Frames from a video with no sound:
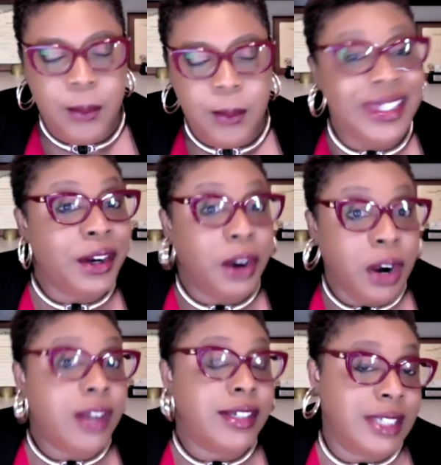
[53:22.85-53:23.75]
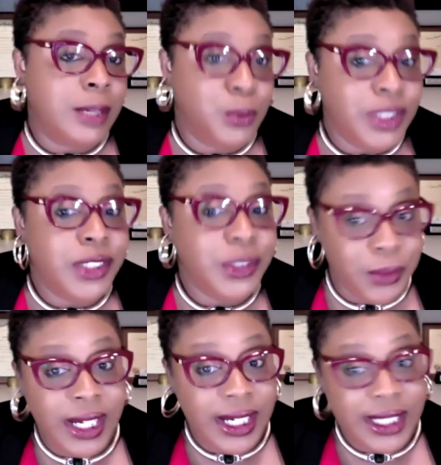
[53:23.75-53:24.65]
But there are some really
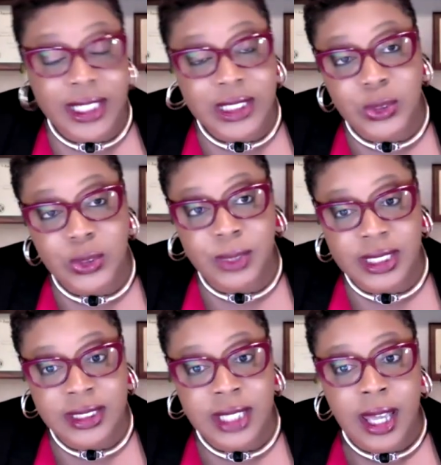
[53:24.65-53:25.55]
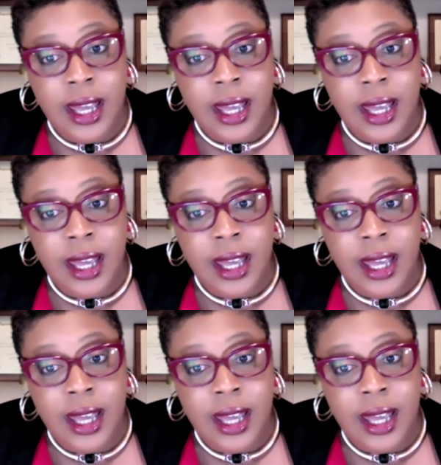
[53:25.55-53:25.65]
great instruments